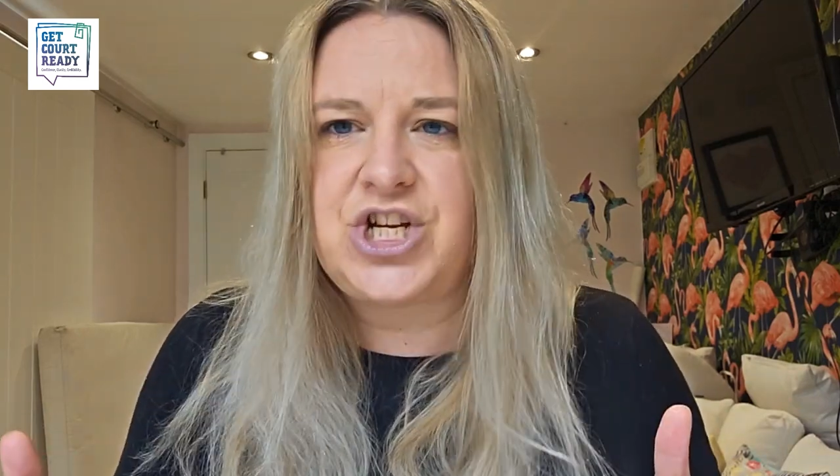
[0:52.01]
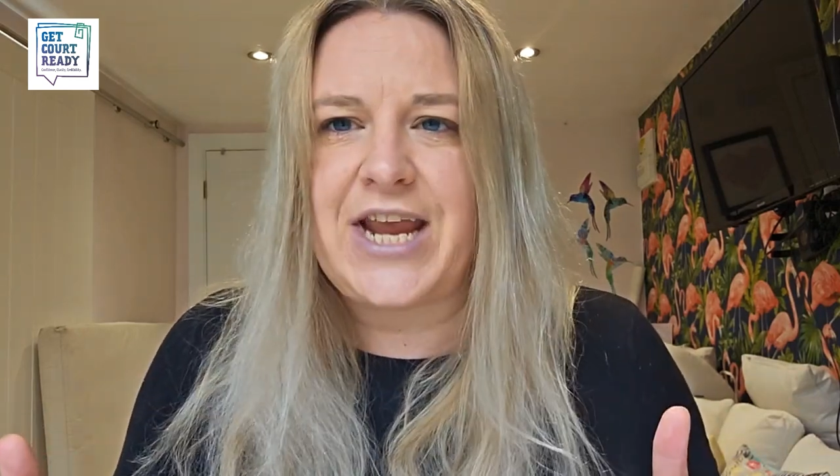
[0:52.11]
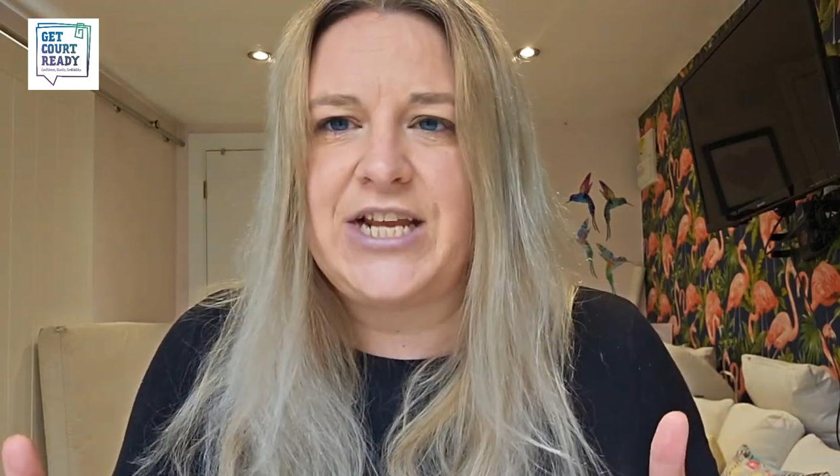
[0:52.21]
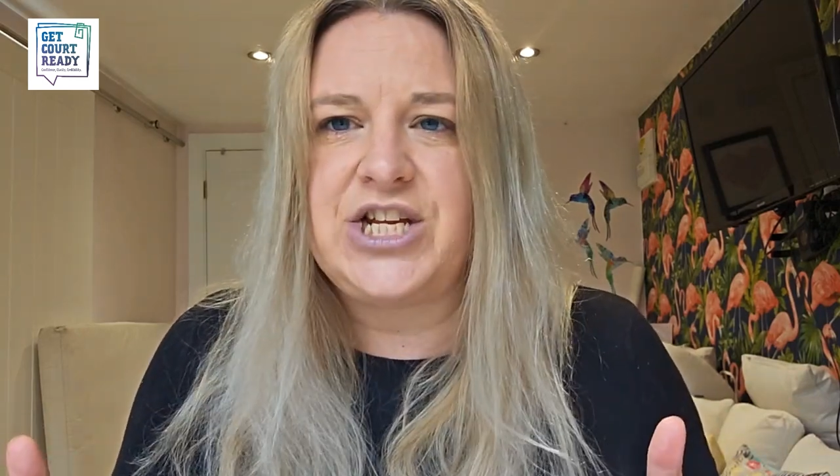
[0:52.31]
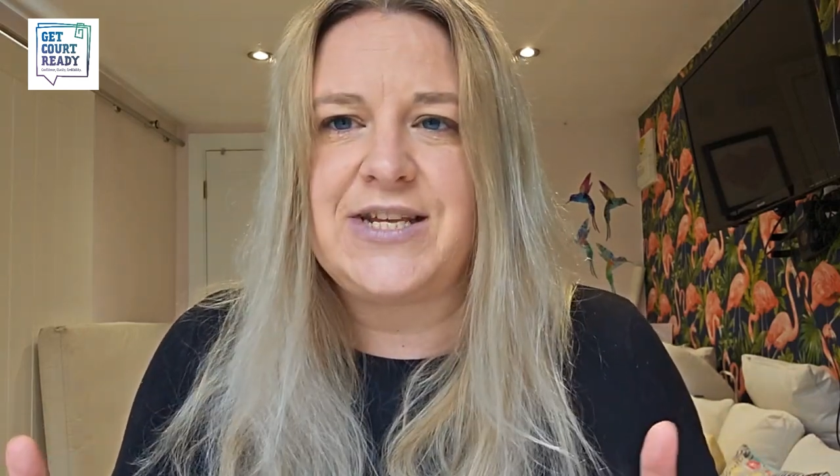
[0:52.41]

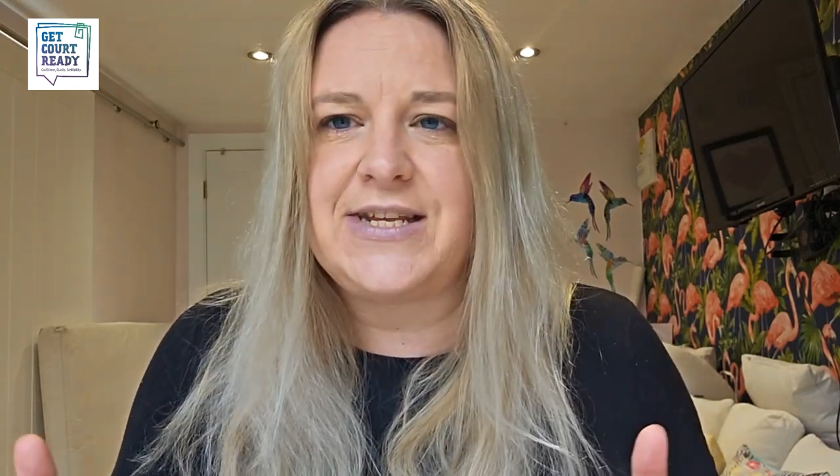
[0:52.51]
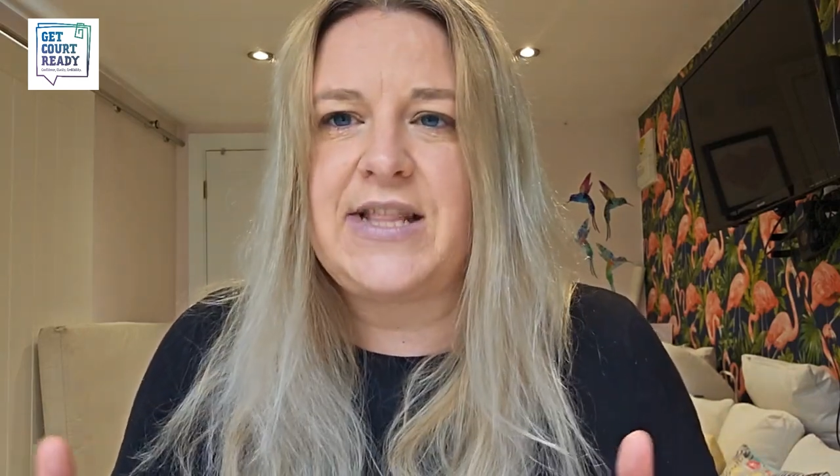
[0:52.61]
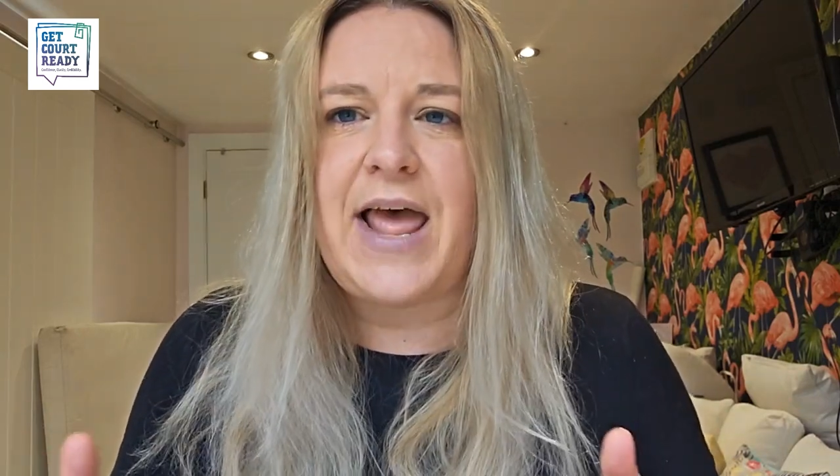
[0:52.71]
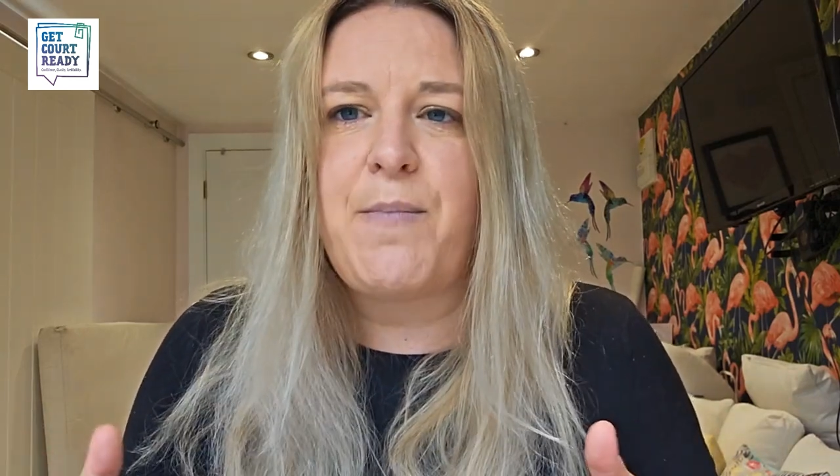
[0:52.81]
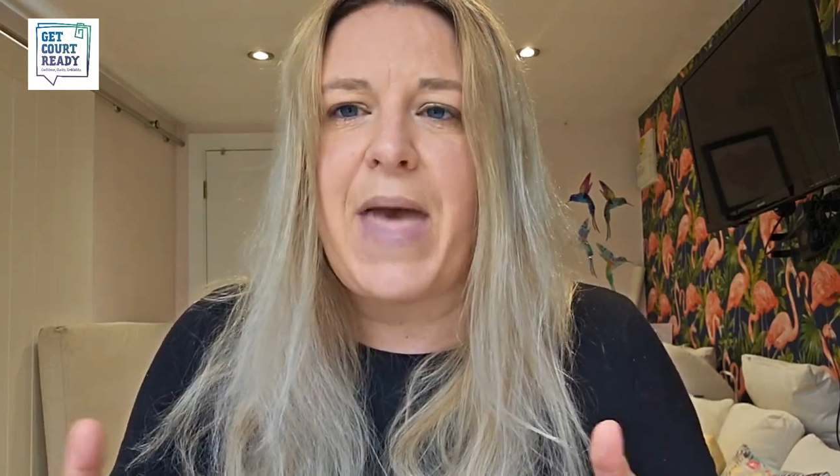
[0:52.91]
changes
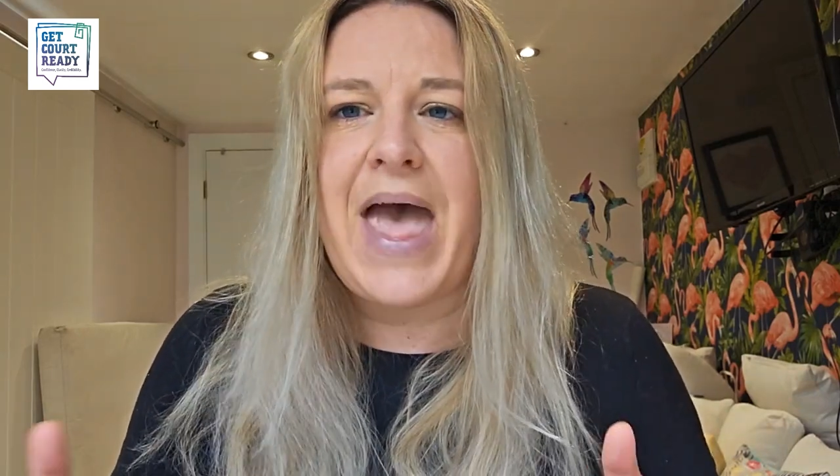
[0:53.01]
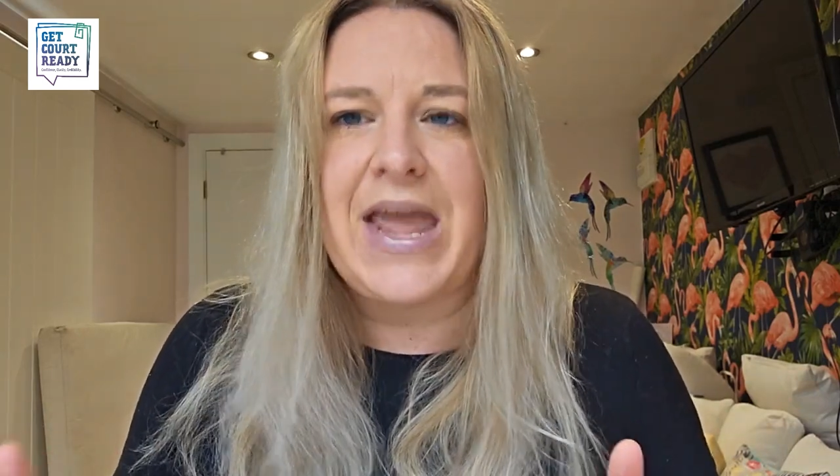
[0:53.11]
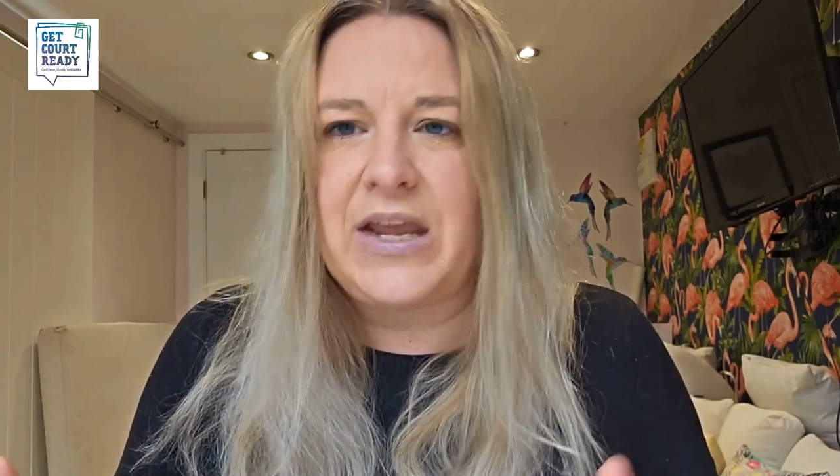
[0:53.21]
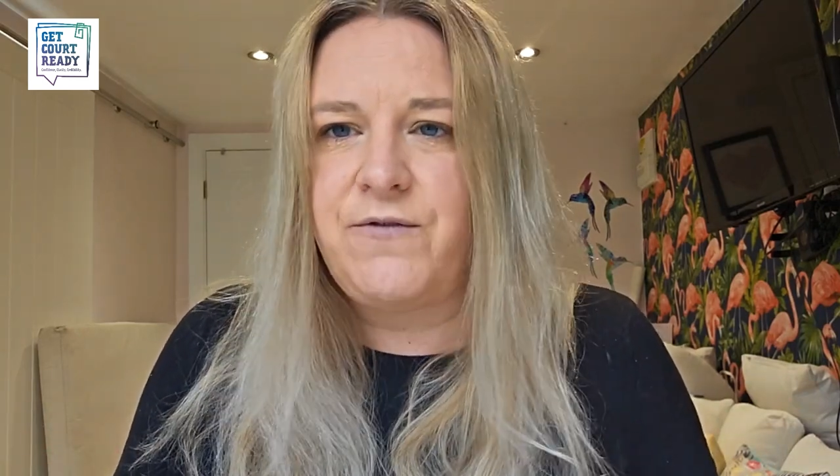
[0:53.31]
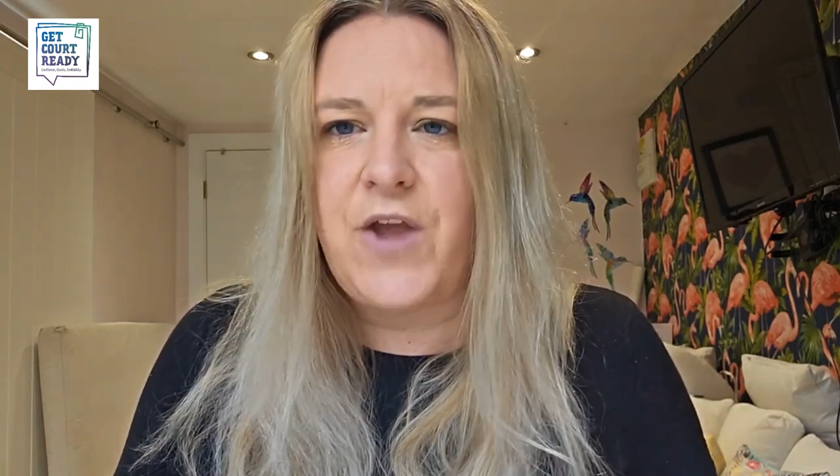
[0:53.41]
in their
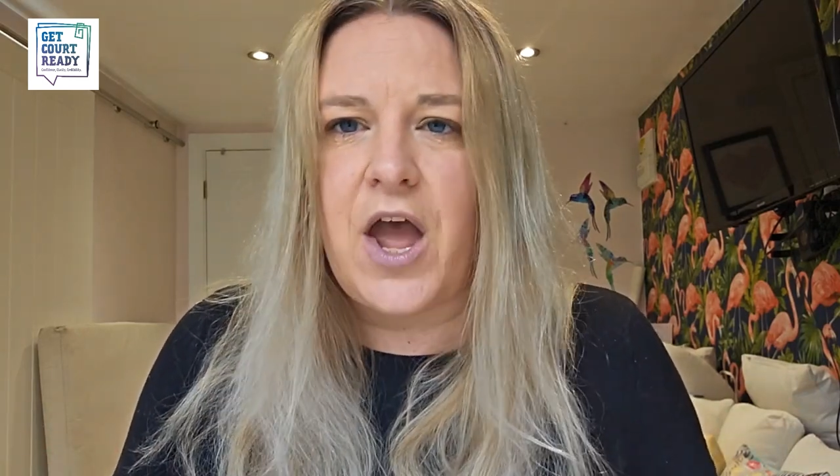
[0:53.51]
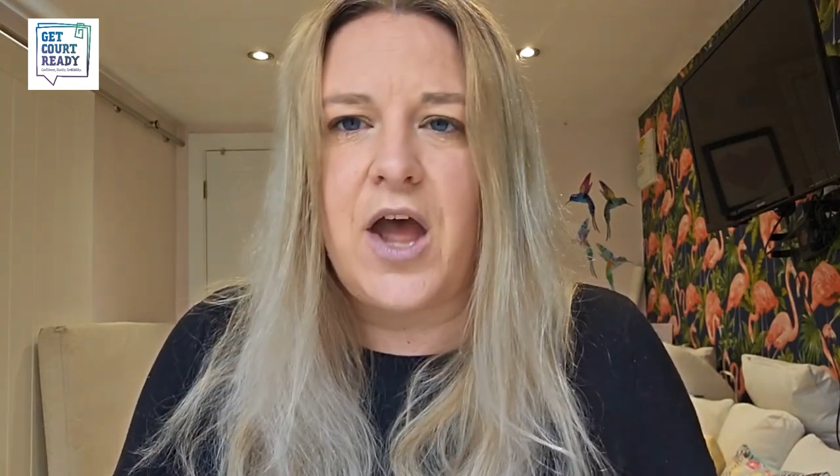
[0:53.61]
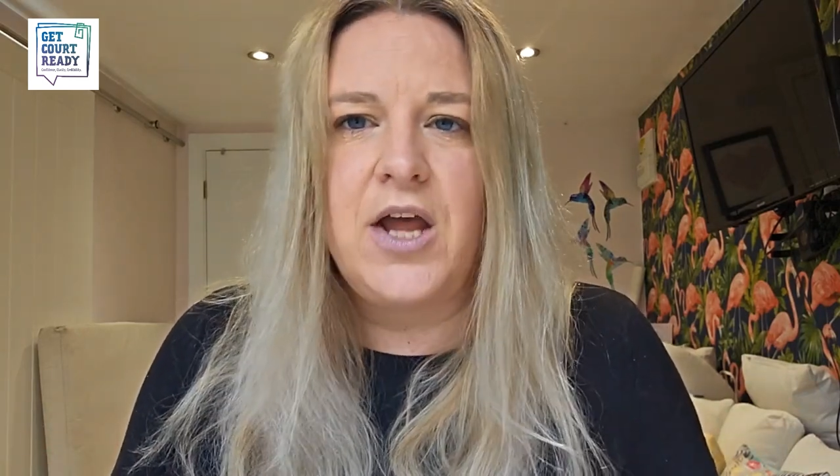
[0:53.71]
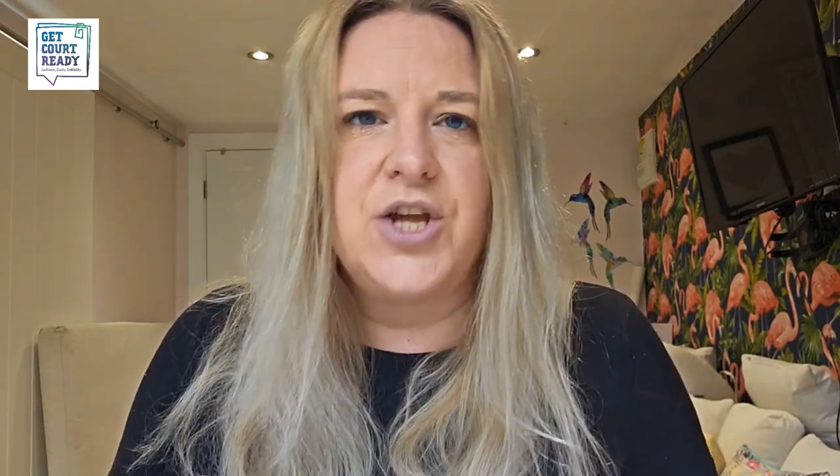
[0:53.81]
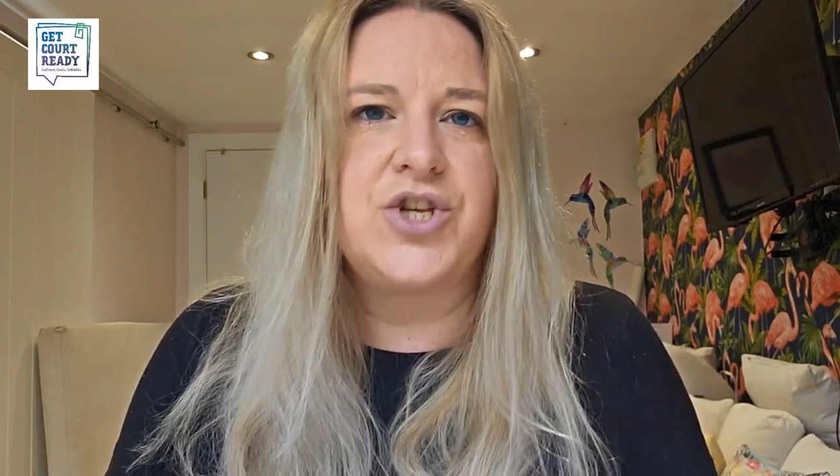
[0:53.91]
behavior.